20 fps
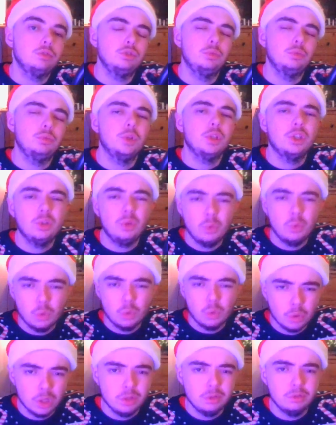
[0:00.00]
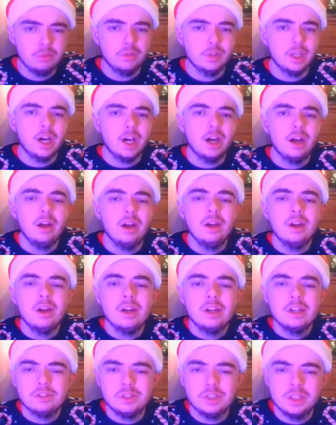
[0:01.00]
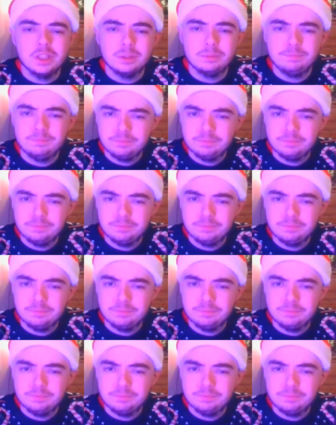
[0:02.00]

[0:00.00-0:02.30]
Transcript: So we're going to go all out for that. So yeah,